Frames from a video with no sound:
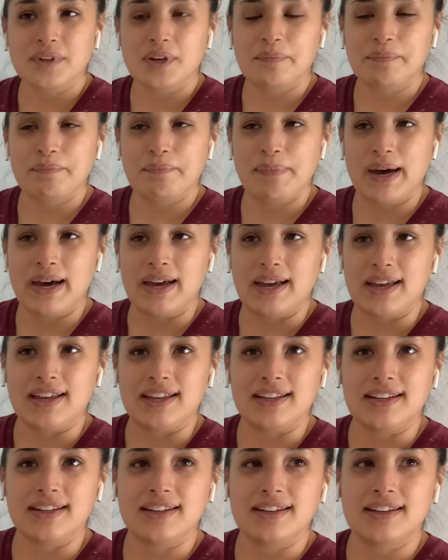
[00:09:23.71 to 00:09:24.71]

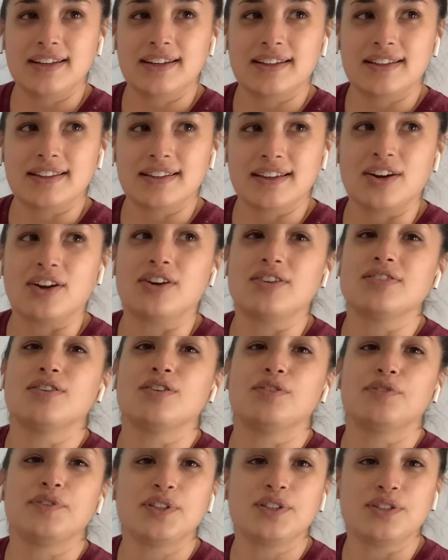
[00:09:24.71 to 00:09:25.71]
but that
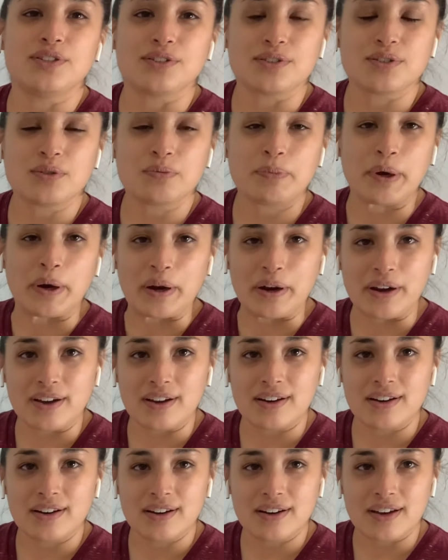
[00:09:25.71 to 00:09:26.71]
also feeds your
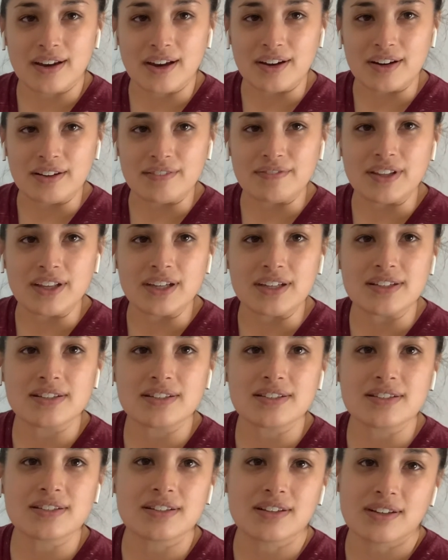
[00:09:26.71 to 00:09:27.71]
spirit out of
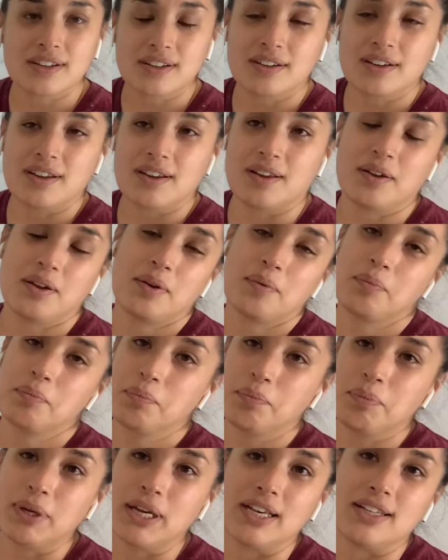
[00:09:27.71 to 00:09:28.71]
this,
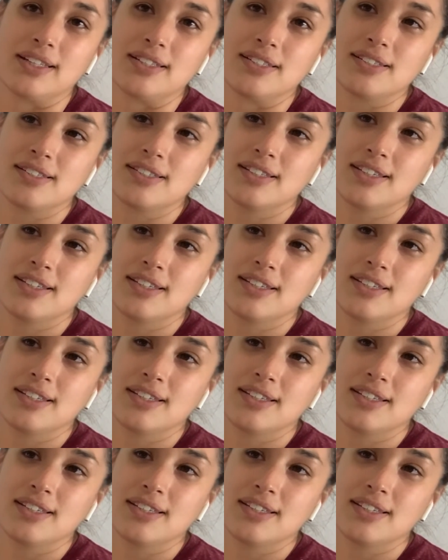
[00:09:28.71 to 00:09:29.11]
because